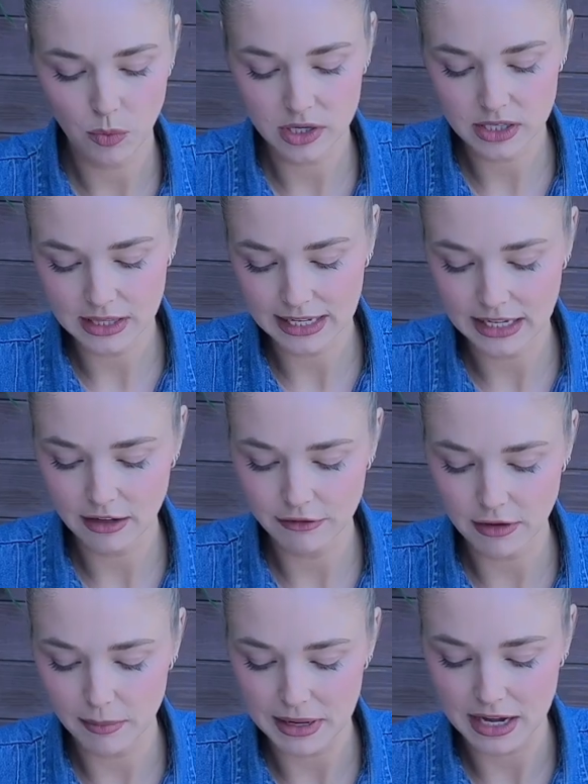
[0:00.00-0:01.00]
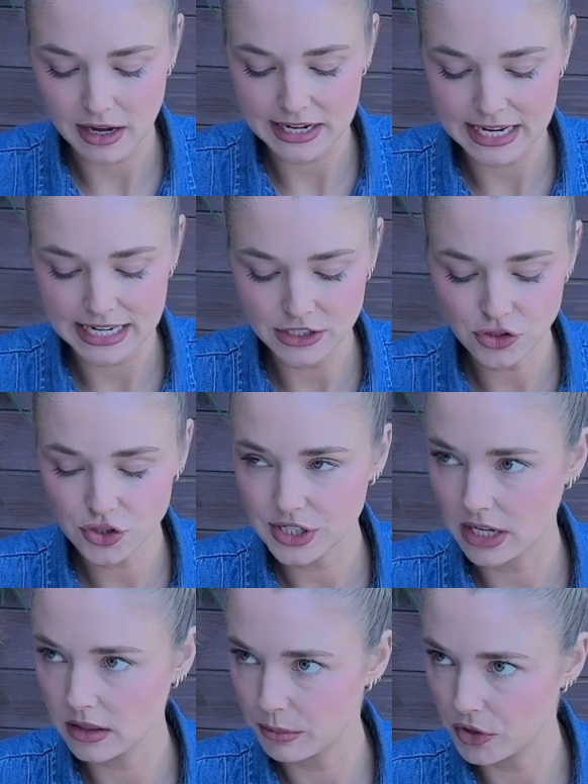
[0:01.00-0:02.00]
to leave about 1 inch
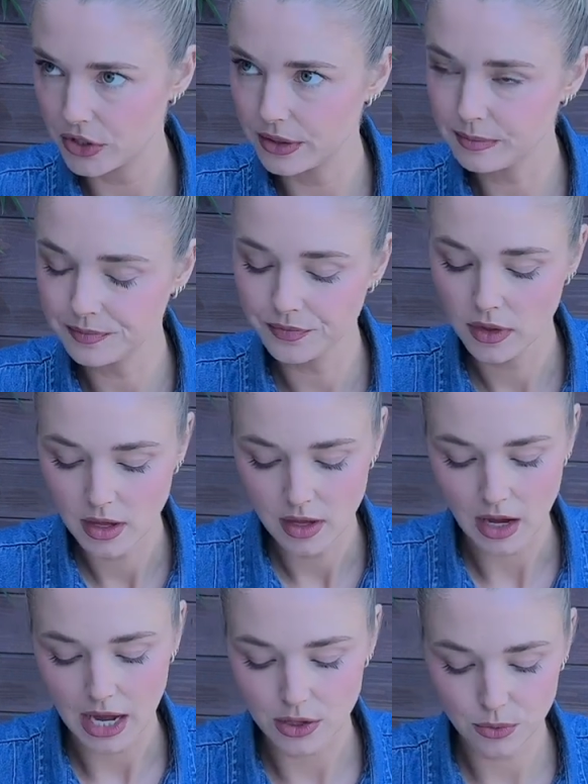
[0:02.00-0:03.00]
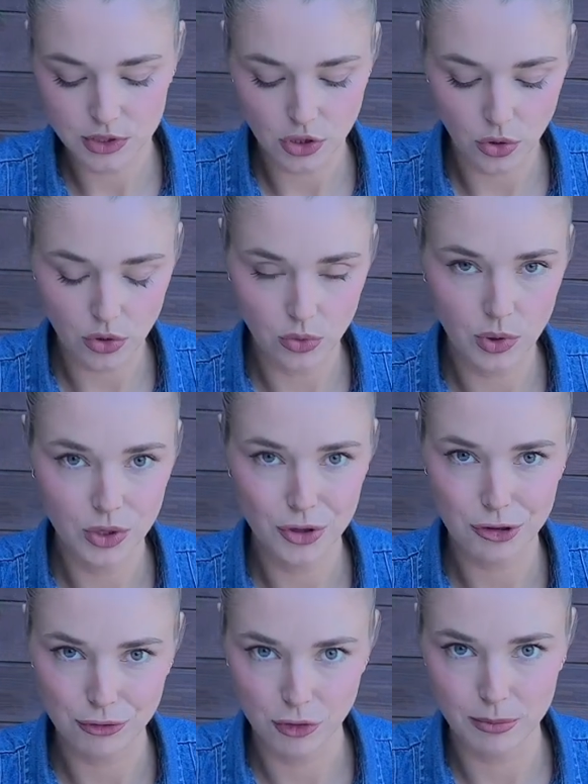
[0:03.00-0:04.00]
down the bottom. I don't want to go
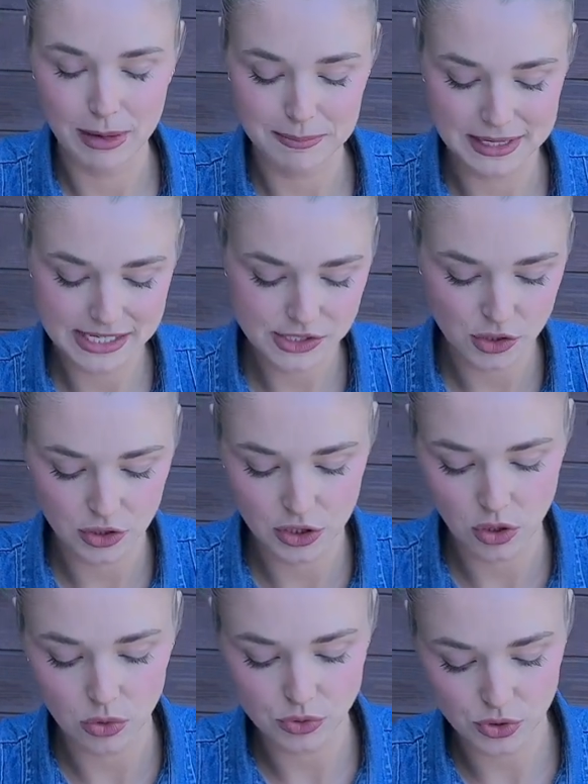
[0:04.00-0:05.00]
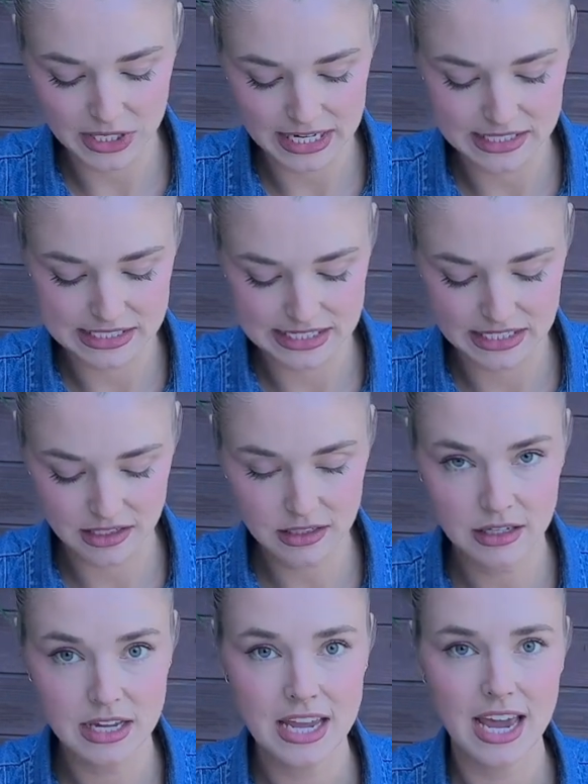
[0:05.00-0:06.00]
through my piece, so you can hold your hand here,
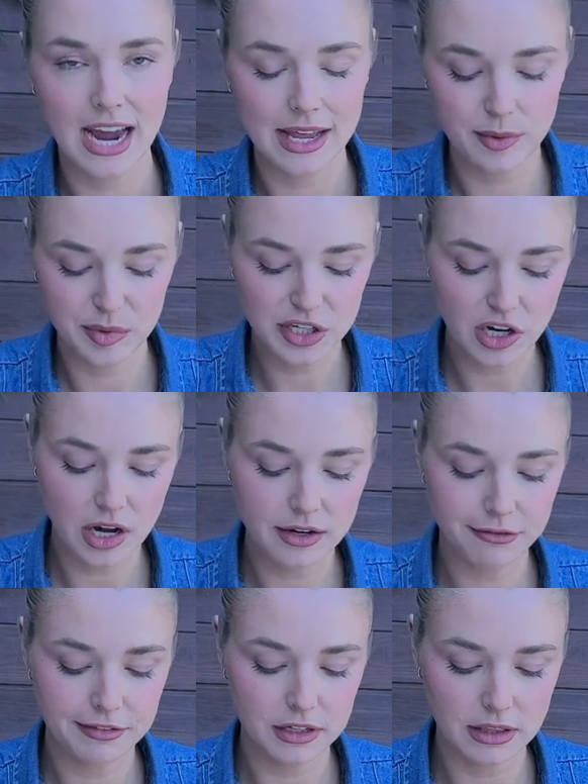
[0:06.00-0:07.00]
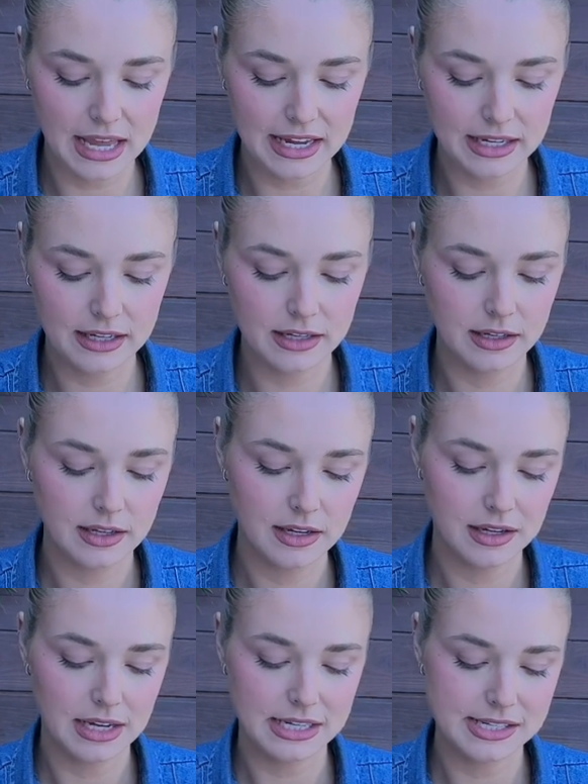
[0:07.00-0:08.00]
and then when you kind of feel like
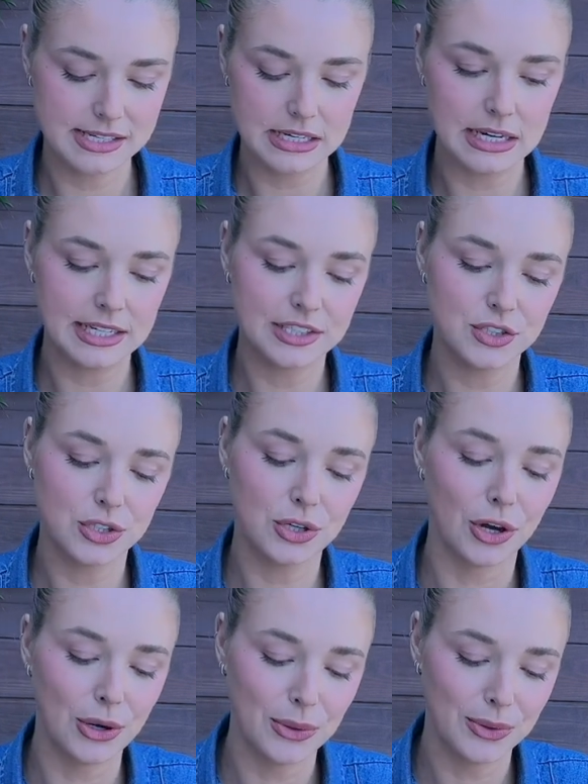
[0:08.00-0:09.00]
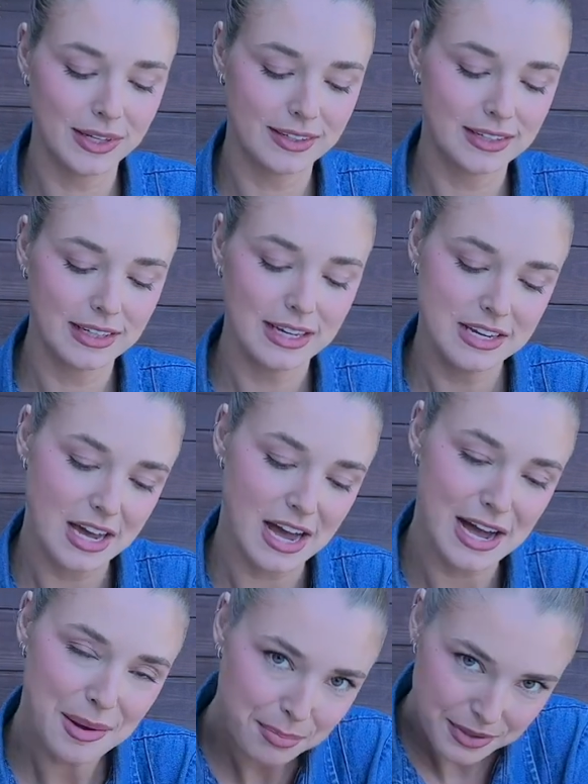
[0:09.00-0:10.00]
it's starting to go
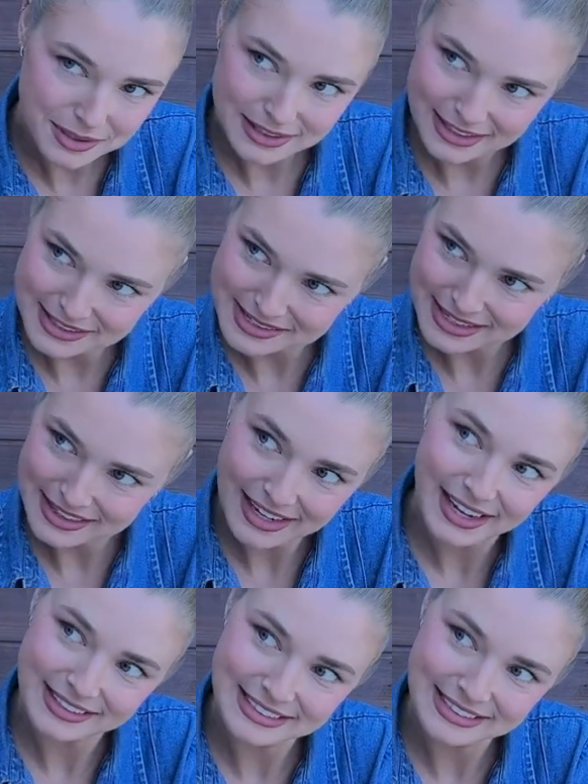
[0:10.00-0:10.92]
up, can you see that?